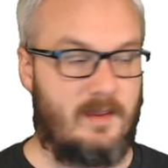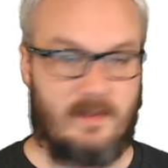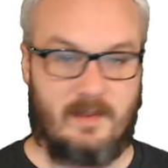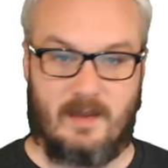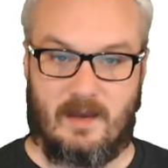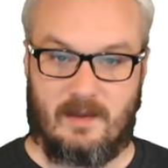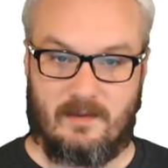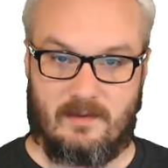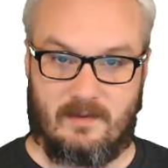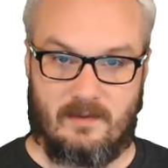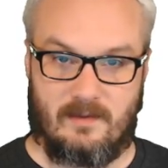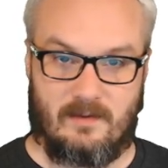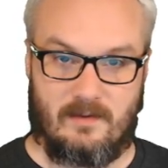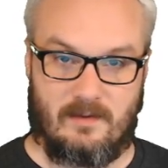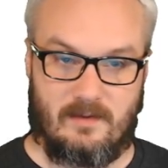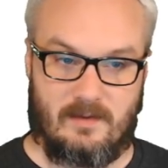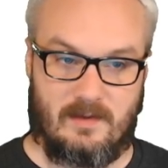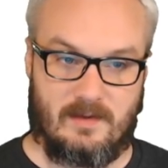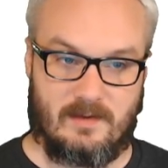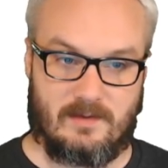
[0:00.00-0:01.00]
that
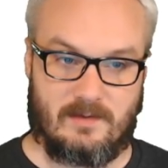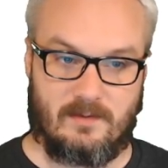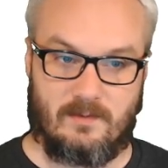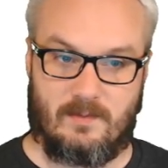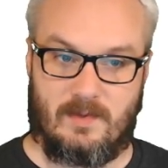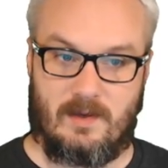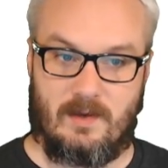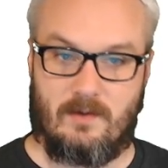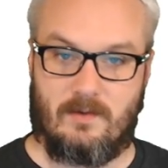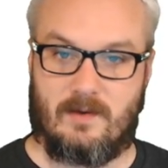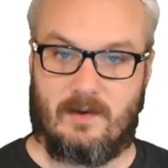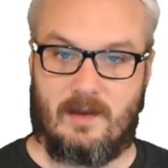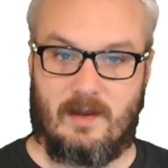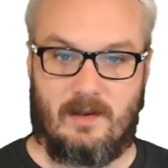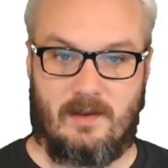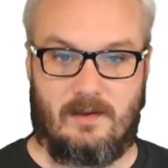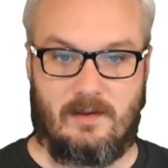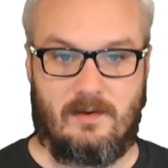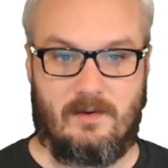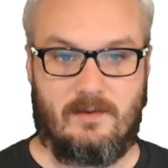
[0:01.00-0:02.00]
this will be okay
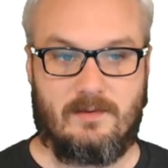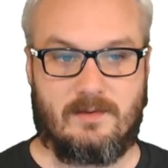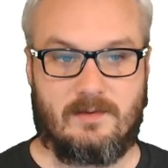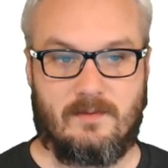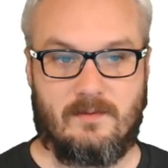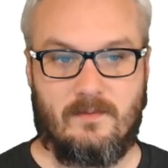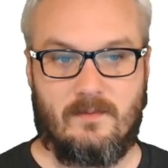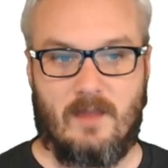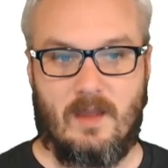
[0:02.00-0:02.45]
to use.